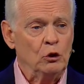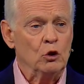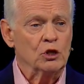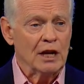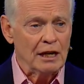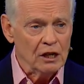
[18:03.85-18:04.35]
you
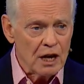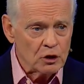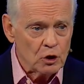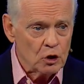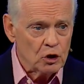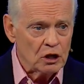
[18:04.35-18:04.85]
say yes
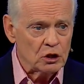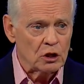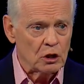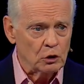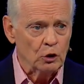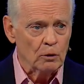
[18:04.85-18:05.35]
to Jesus
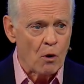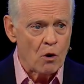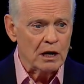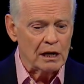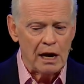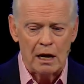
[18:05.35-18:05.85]
and you're
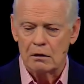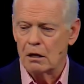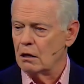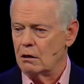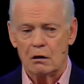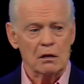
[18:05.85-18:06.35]
born again,
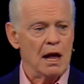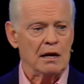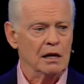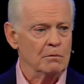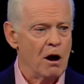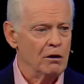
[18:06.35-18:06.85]
you're like
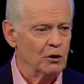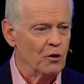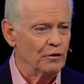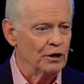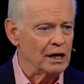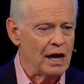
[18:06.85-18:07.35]
him all
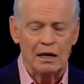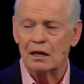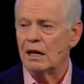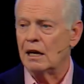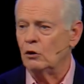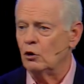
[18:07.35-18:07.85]
over again
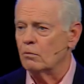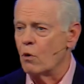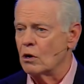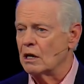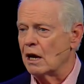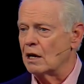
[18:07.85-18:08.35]
in your
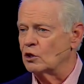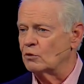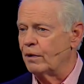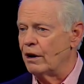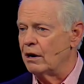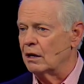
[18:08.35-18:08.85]
born again
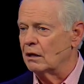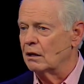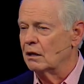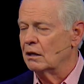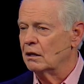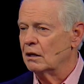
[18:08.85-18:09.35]
spirit.
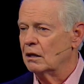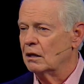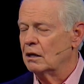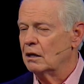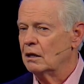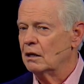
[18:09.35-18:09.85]

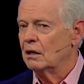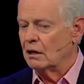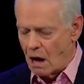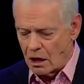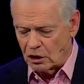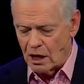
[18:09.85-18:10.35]

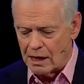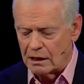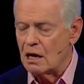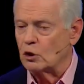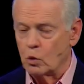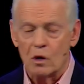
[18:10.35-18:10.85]
God's like
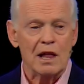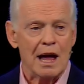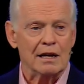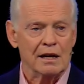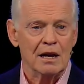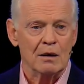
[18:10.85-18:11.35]
us. We're
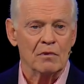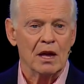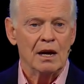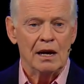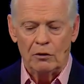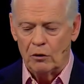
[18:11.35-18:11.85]
like him
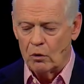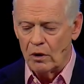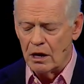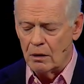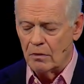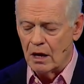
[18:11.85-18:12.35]
in the
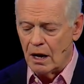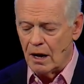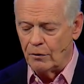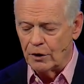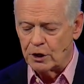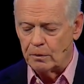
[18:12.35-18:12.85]
realm
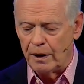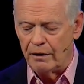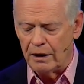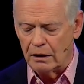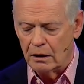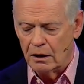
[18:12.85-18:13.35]
of the
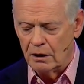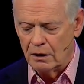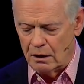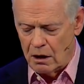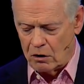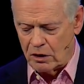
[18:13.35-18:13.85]
spirit.
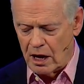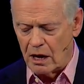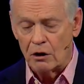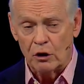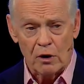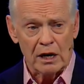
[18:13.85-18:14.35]
Okay,
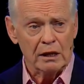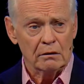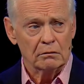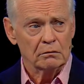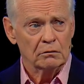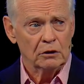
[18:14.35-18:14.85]
are you ready?
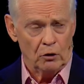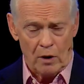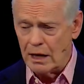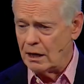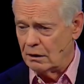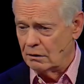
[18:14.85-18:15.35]
You
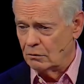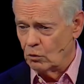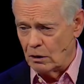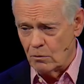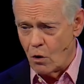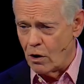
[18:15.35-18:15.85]
ready?
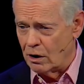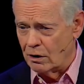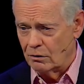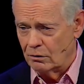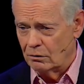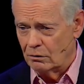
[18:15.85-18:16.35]
One more.
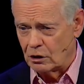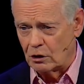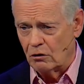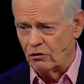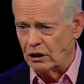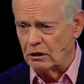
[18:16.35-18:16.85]
That's
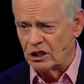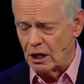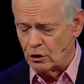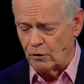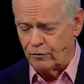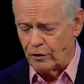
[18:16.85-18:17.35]
going to really
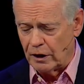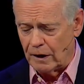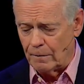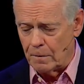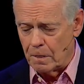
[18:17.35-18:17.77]
set you free.